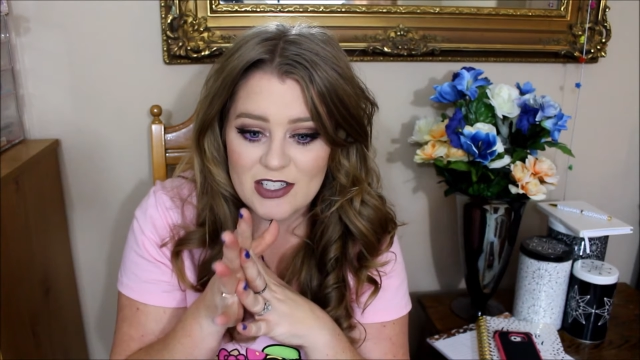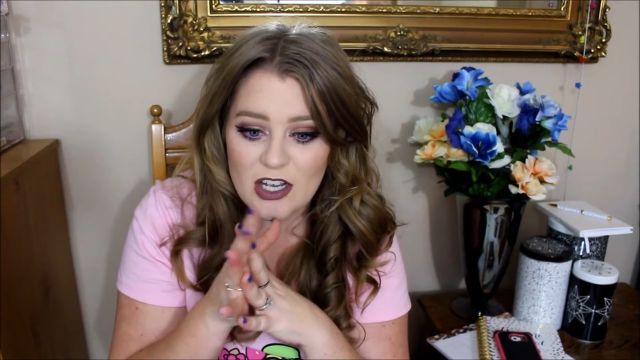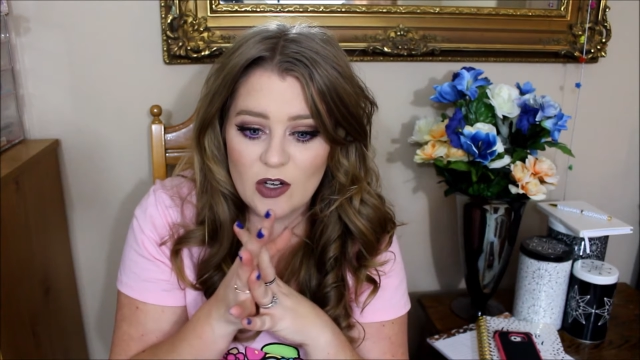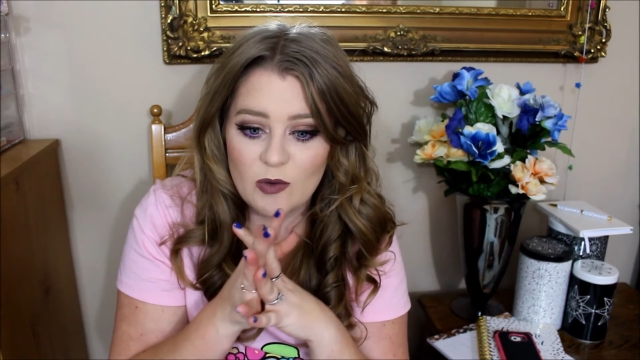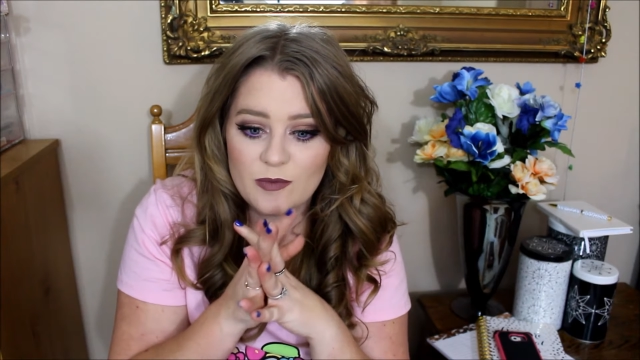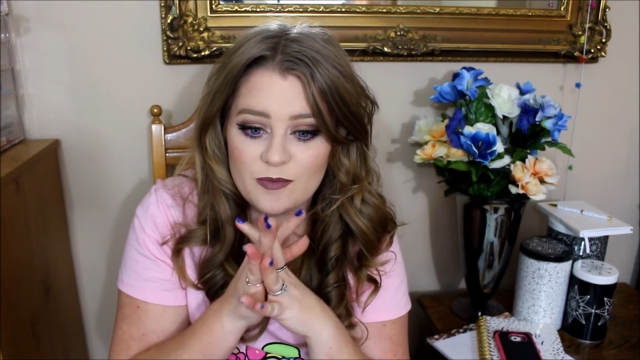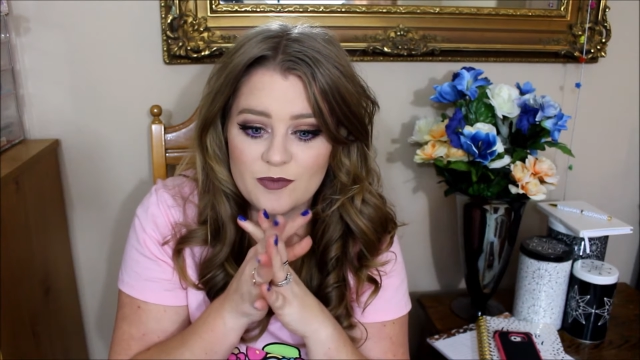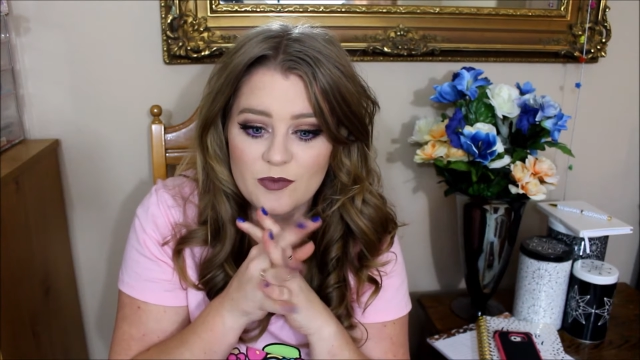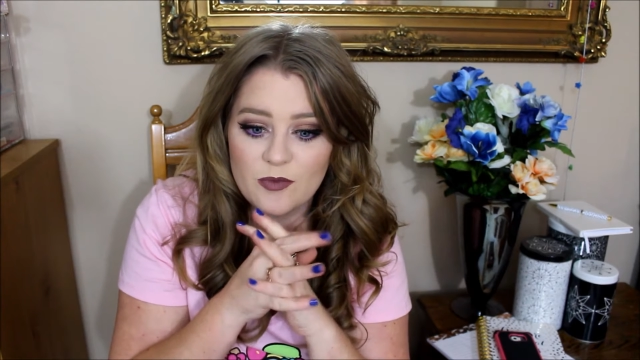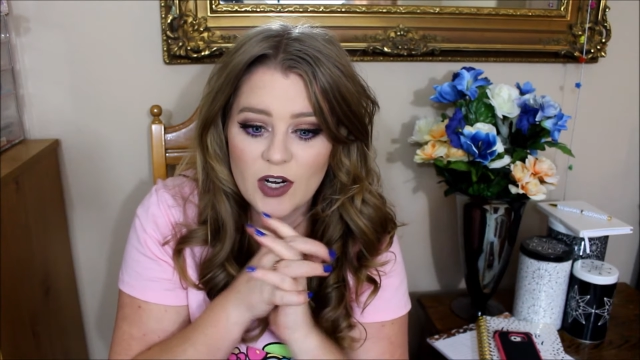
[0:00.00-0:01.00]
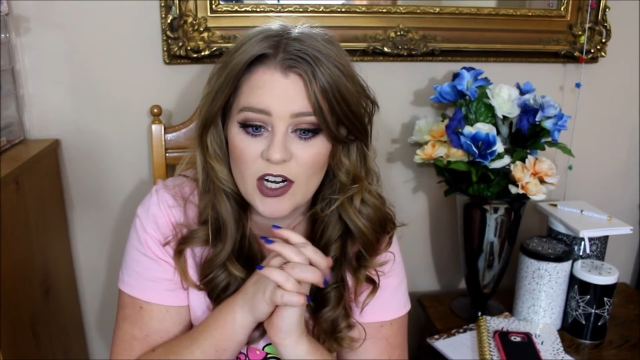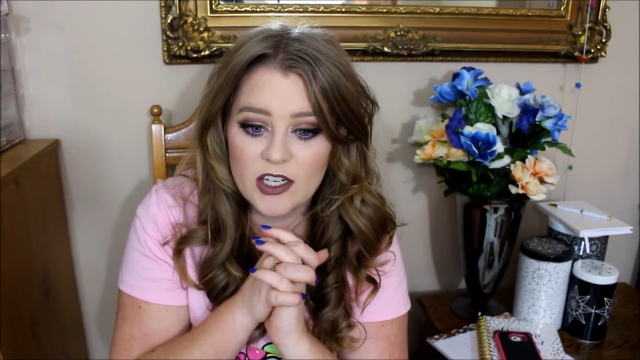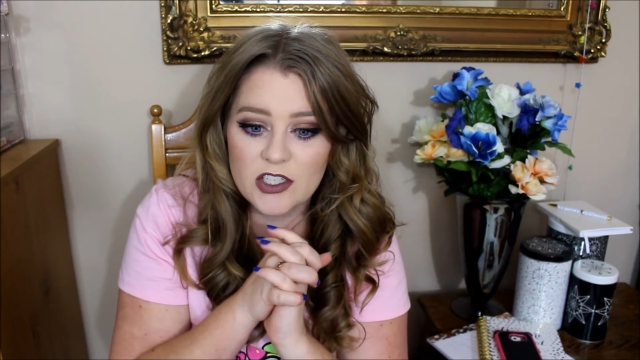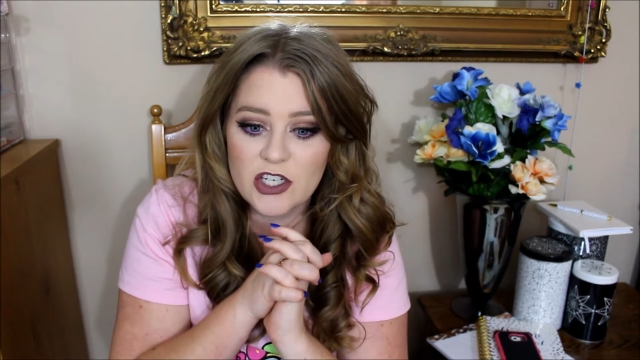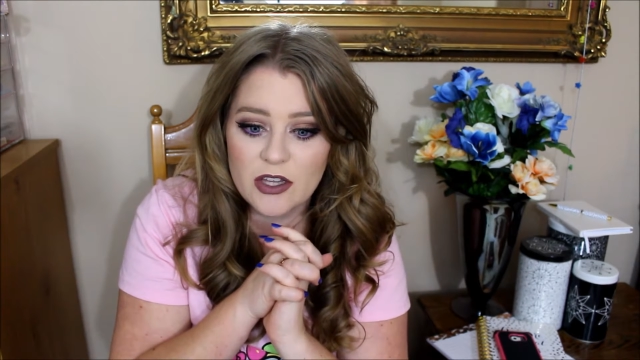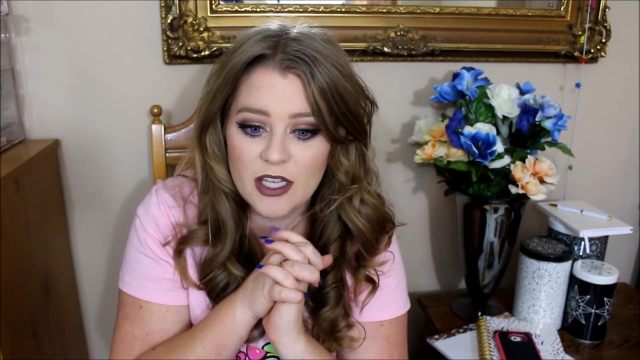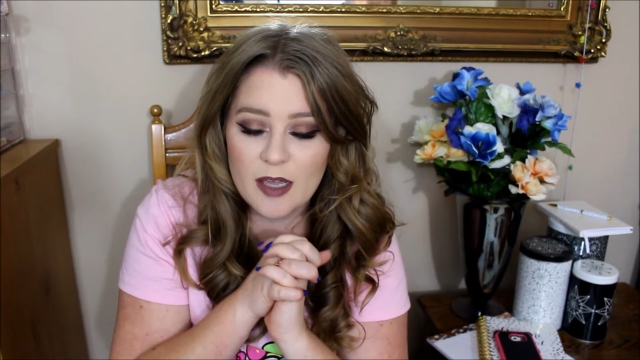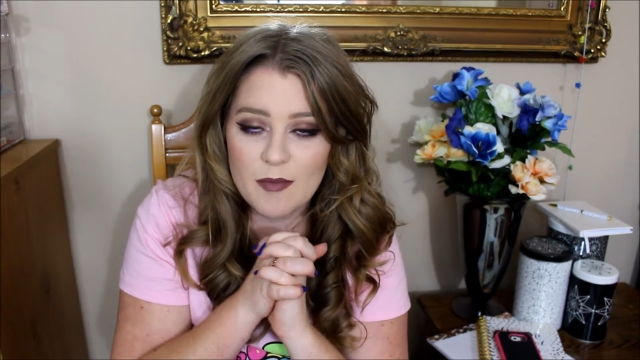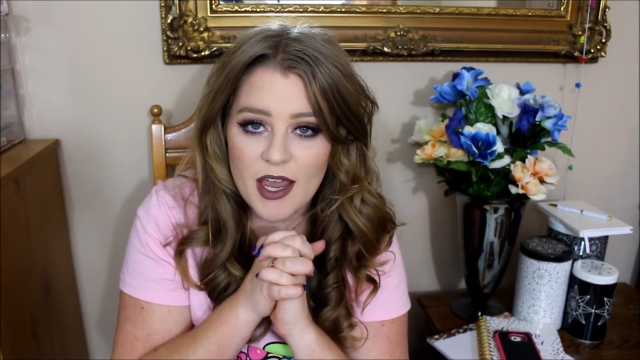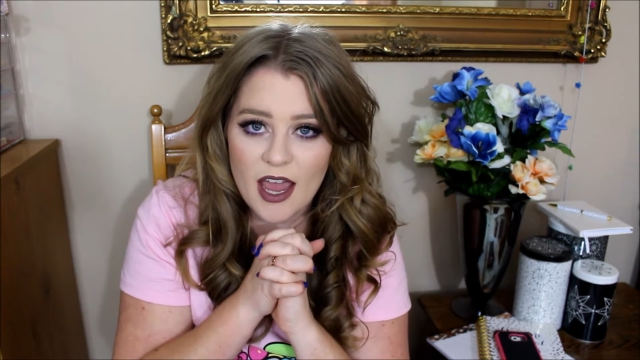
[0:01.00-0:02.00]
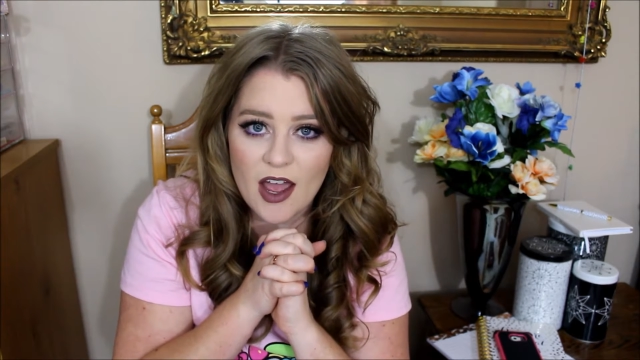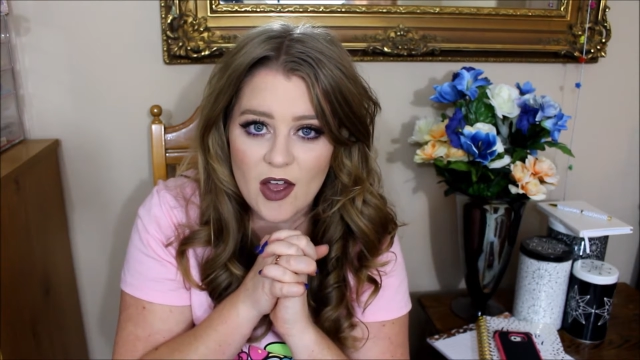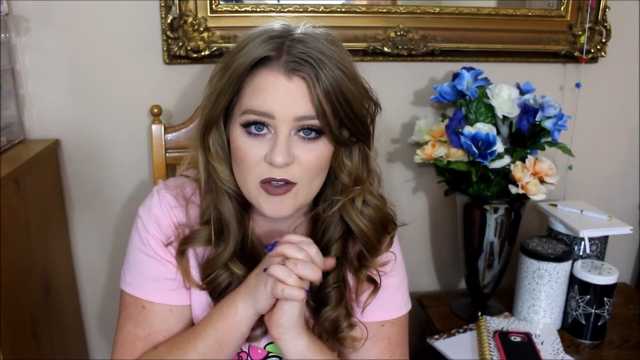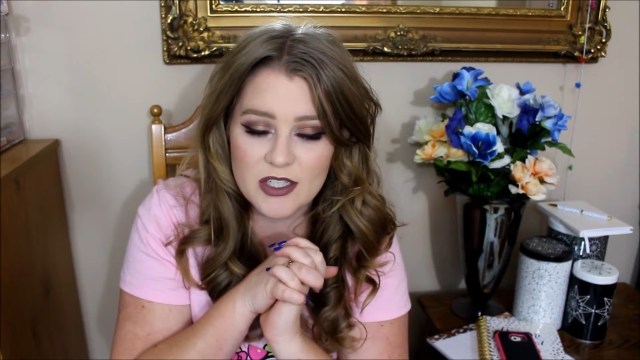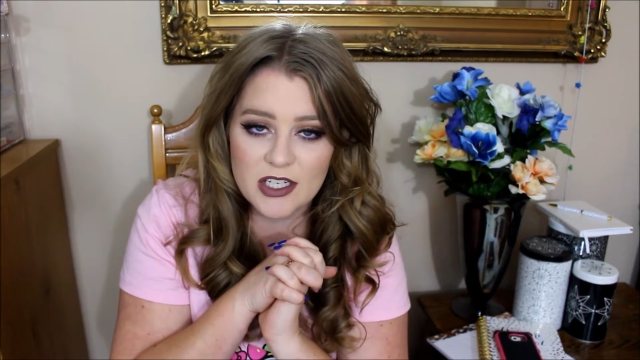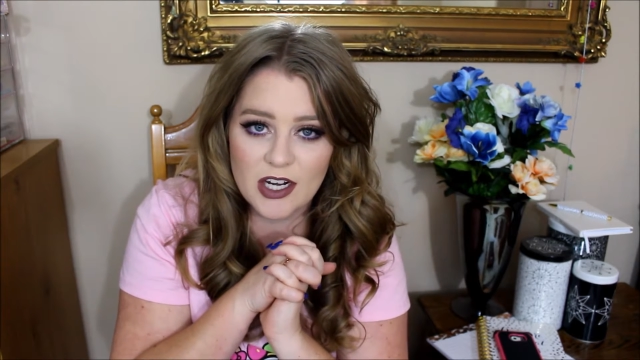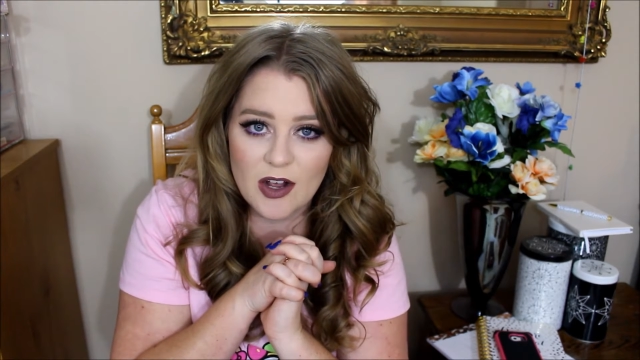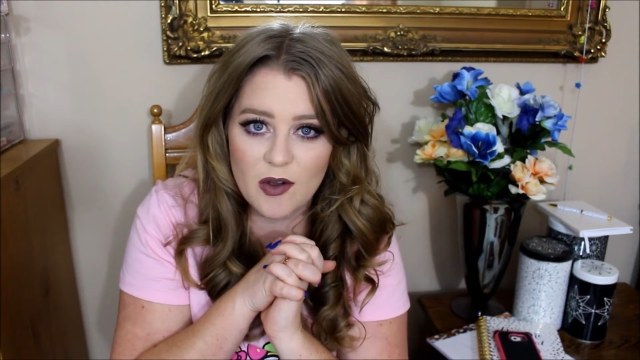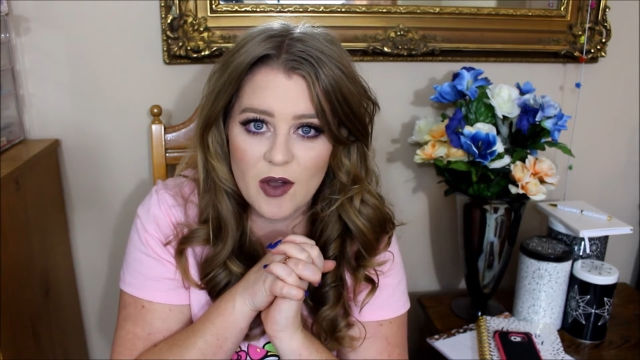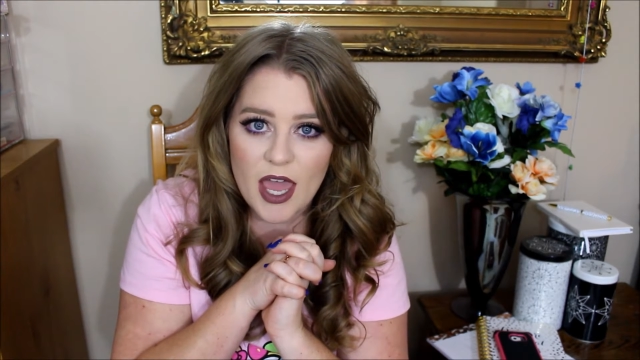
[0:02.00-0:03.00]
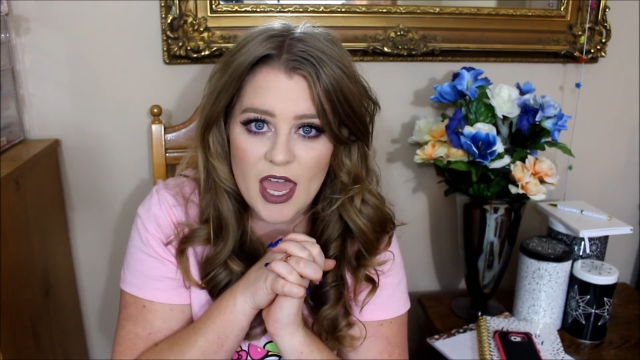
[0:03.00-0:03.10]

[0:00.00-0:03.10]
So we're chilling in my house, you know,